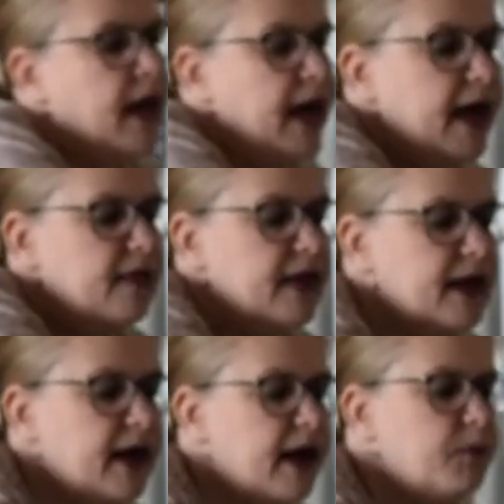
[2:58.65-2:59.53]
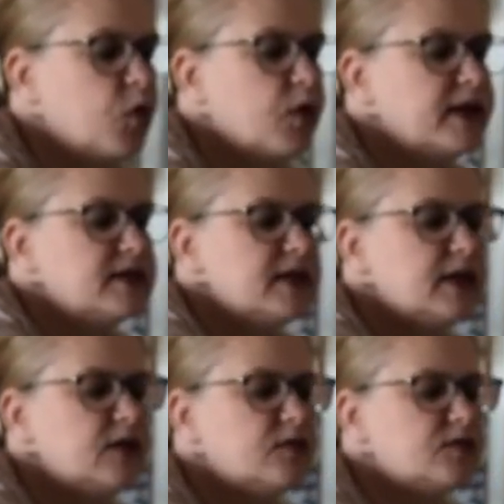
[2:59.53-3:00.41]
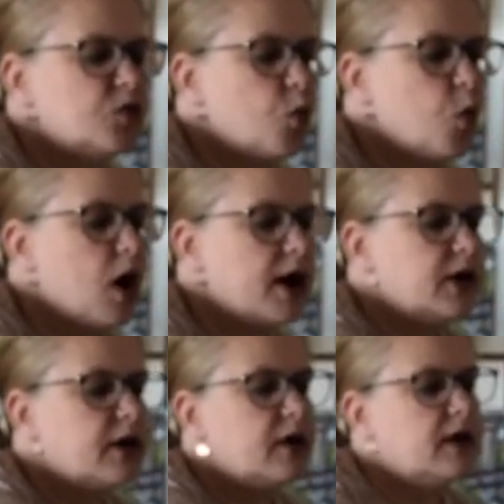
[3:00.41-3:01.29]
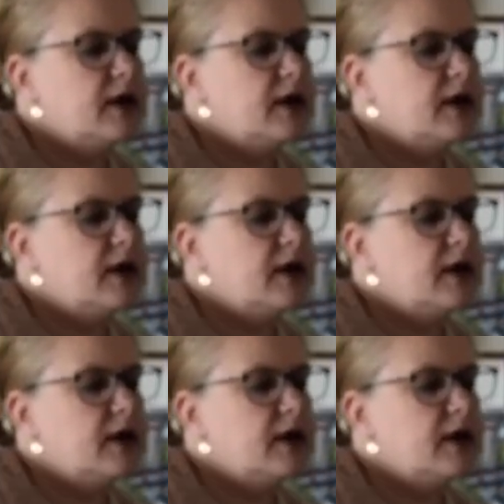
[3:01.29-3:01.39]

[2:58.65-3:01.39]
And then I'm going to use the water